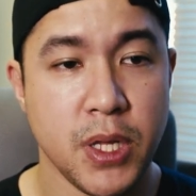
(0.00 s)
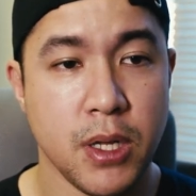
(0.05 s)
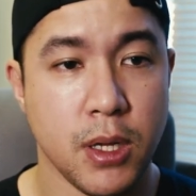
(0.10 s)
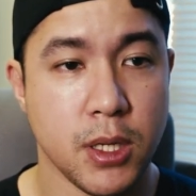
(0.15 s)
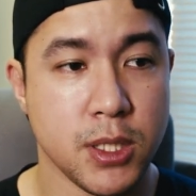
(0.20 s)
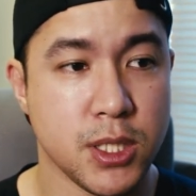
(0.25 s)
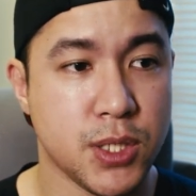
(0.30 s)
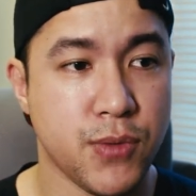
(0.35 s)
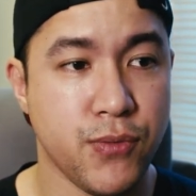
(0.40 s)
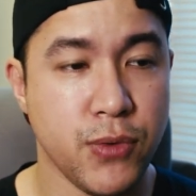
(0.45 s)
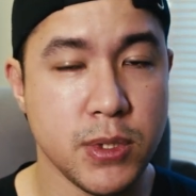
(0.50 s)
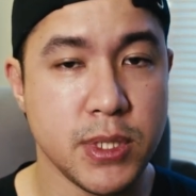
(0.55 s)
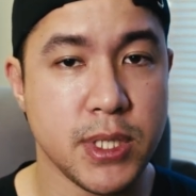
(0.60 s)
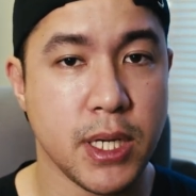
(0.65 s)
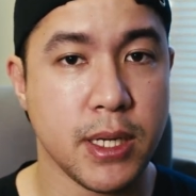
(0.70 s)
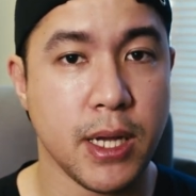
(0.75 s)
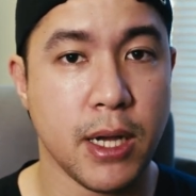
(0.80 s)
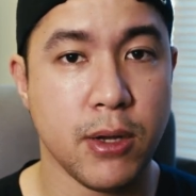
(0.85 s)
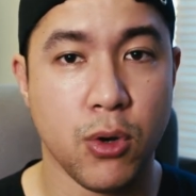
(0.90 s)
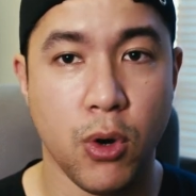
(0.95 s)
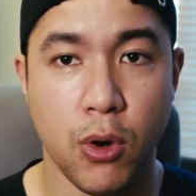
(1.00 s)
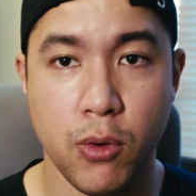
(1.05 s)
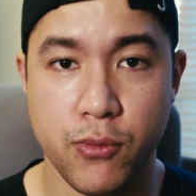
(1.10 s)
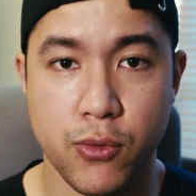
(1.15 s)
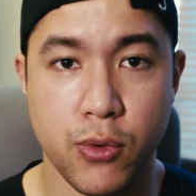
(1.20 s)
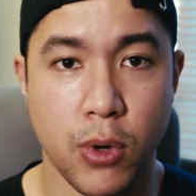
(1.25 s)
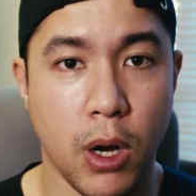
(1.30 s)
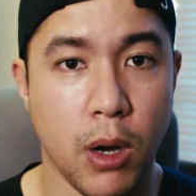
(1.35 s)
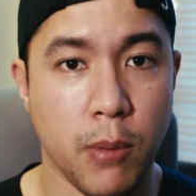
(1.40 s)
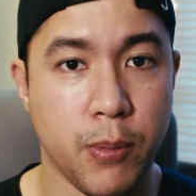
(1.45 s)
It just feels like I
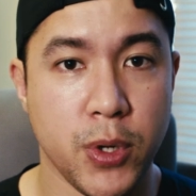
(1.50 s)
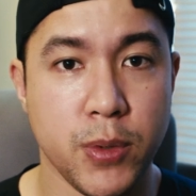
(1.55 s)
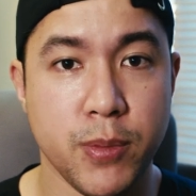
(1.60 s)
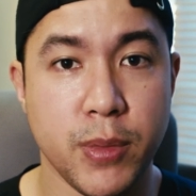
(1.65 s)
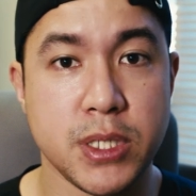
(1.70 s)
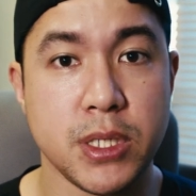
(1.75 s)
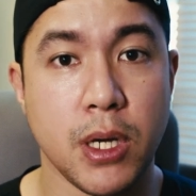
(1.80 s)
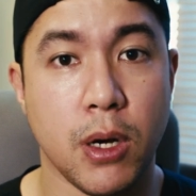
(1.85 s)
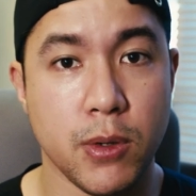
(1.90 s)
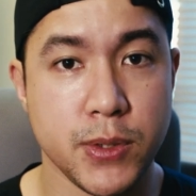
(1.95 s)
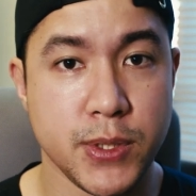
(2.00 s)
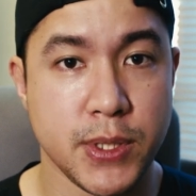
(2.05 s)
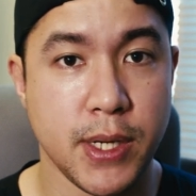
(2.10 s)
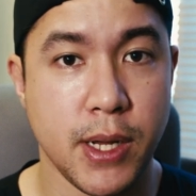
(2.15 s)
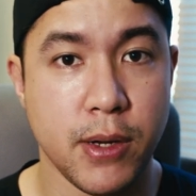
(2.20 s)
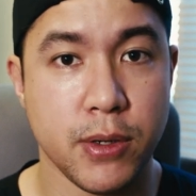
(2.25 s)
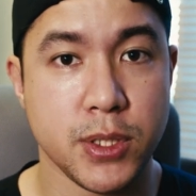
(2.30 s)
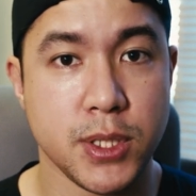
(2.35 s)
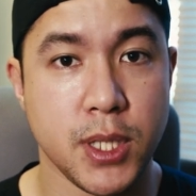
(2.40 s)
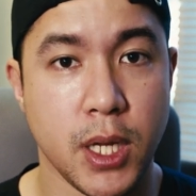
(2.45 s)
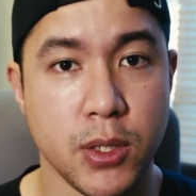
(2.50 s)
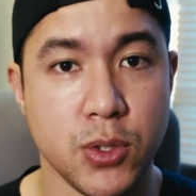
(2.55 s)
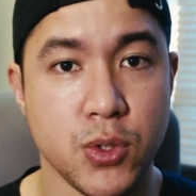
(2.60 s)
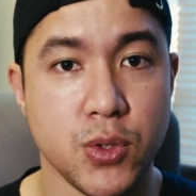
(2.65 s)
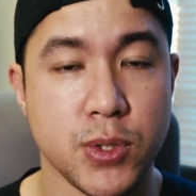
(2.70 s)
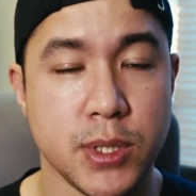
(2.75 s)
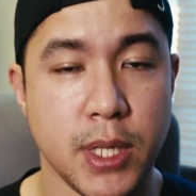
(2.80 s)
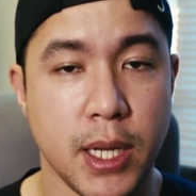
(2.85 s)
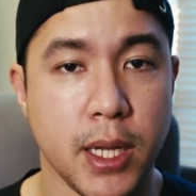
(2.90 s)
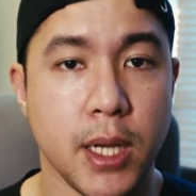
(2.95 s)
cover pretty much all scenarios that I
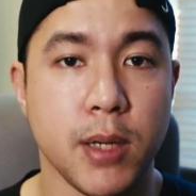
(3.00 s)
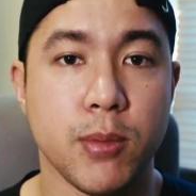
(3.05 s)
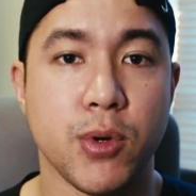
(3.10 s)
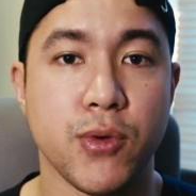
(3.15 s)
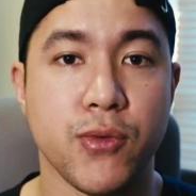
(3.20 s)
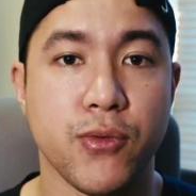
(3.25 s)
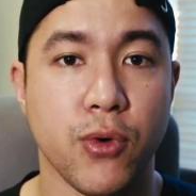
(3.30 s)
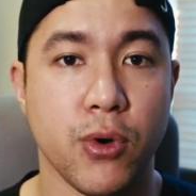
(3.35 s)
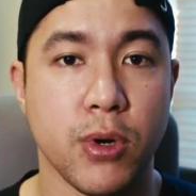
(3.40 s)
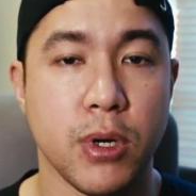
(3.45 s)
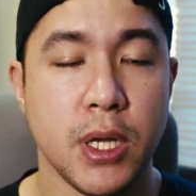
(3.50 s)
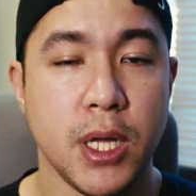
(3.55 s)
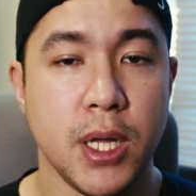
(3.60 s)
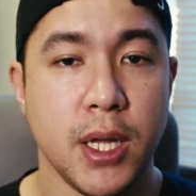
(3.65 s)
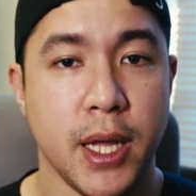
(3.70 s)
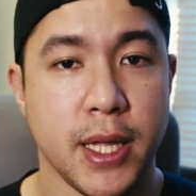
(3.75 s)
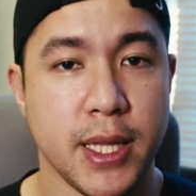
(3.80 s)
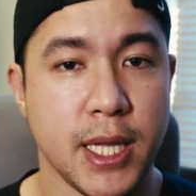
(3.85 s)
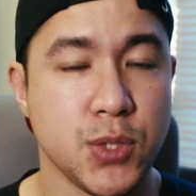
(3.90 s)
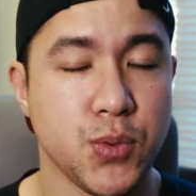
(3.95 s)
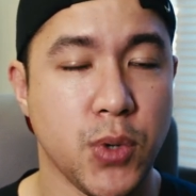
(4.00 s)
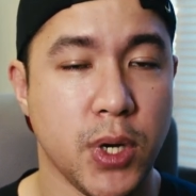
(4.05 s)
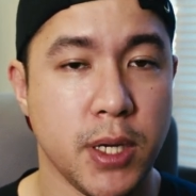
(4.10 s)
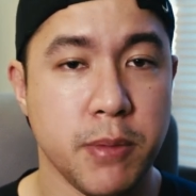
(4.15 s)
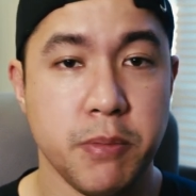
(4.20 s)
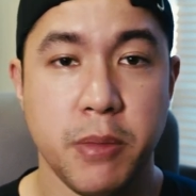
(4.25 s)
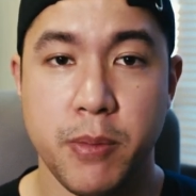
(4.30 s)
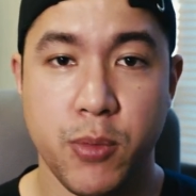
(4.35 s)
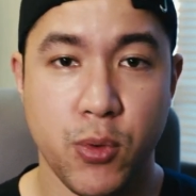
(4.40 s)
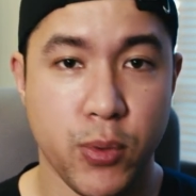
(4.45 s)
use that camera for. And that's why I'm
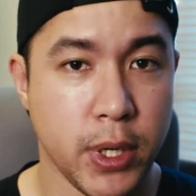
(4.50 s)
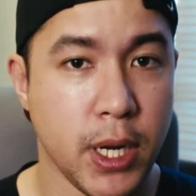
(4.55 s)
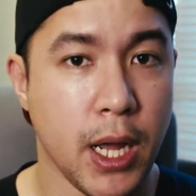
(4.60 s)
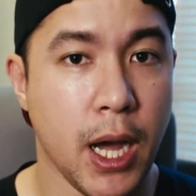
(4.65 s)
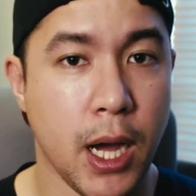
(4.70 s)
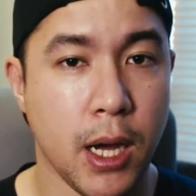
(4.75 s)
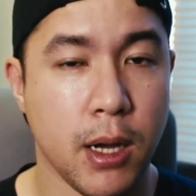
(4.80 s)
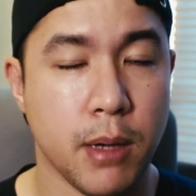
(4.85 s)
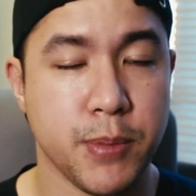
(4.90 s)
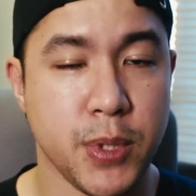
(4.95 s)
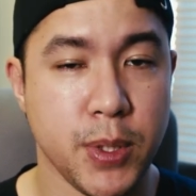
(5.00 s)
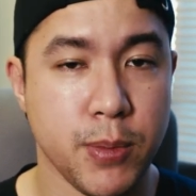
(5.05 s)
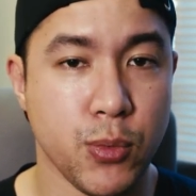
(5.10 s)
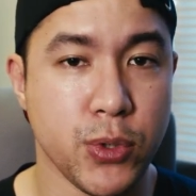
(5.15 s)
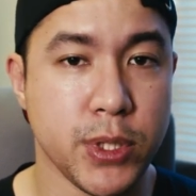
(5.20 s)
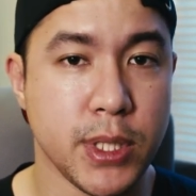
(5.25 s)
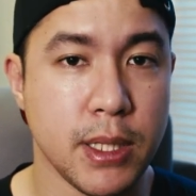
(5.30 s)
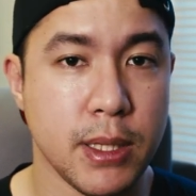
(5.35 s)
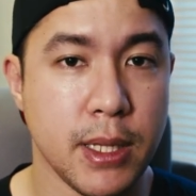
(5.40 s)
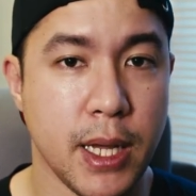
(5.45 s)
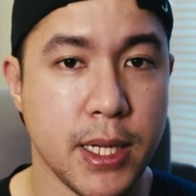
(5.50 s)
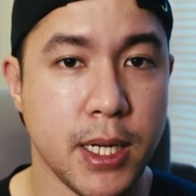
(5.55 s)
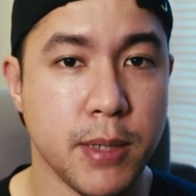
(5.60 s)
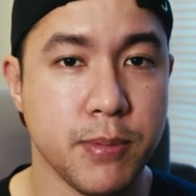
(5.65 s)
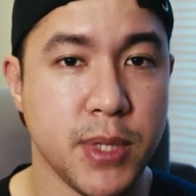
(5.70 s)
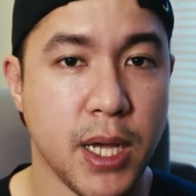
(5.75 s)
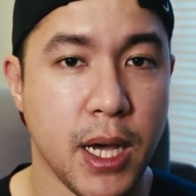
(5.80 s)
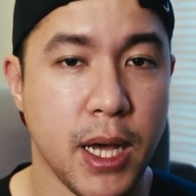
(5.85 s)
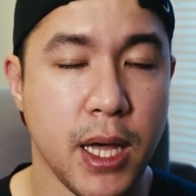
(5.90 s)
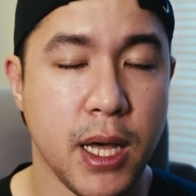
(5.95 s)
pretty happy with the lineup
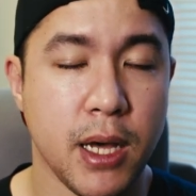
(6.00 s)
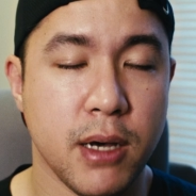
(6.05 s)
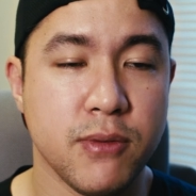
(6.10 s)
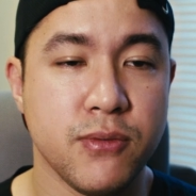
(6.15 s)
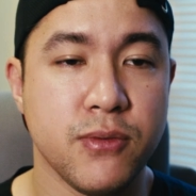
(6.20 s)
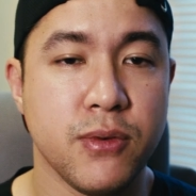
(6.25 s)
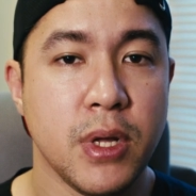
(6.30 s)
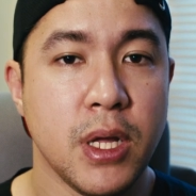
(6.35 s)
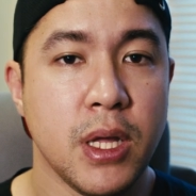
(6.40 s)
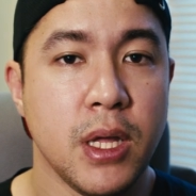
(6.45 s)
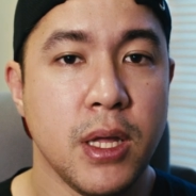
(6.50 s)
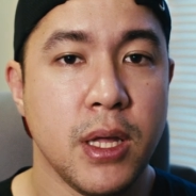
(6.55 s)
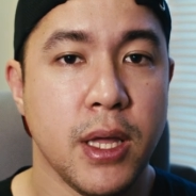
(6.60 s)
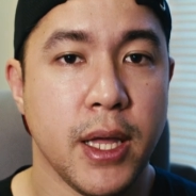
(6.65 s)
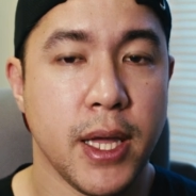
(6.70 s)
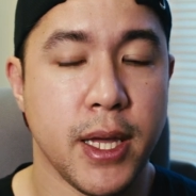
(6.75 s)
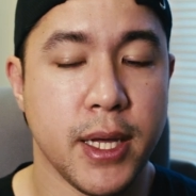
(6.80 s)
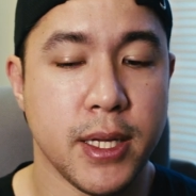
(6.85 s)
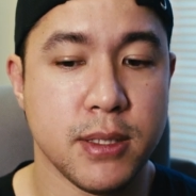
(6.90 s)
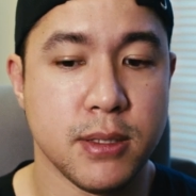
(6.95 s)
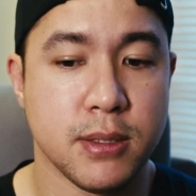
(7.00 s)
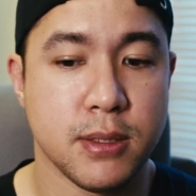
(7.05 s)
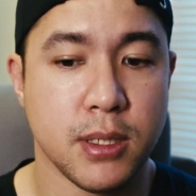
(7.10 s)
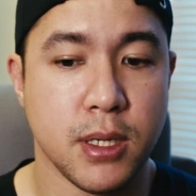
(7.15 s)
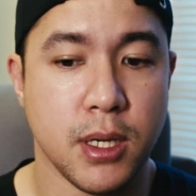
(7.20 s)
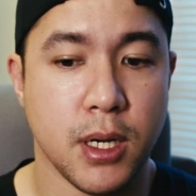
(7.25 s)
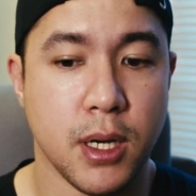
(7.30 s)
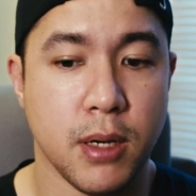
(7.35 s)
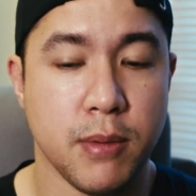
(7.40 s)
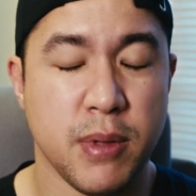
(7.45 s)
that I have. And
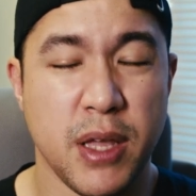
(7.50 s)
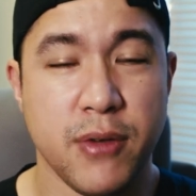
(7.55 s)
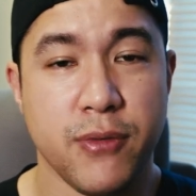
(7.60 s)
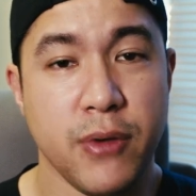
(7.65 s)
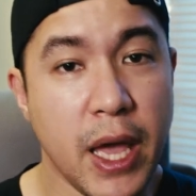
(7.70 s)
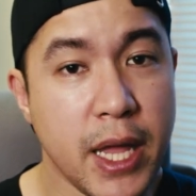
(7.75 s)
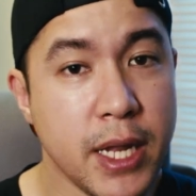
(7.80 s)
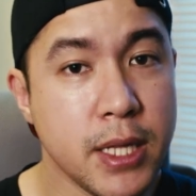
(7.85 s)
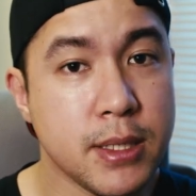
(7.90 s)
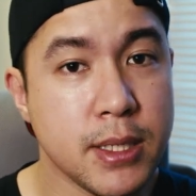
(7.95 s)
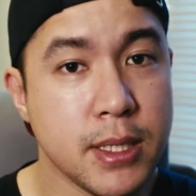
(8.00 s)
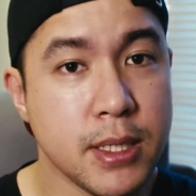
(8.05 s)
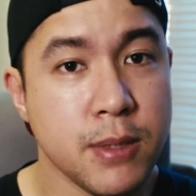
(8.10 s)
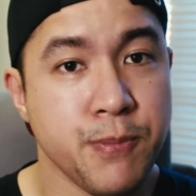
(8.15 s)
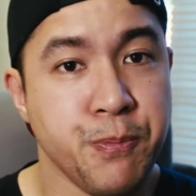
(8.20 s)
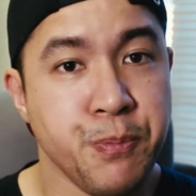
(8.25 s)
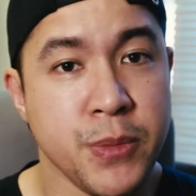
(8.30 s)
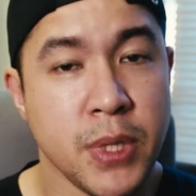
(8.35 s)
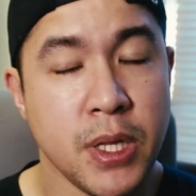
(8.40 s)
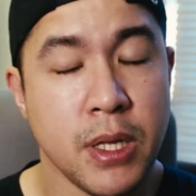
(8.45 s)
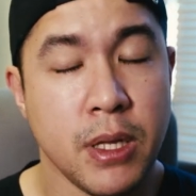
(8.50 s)
if anything,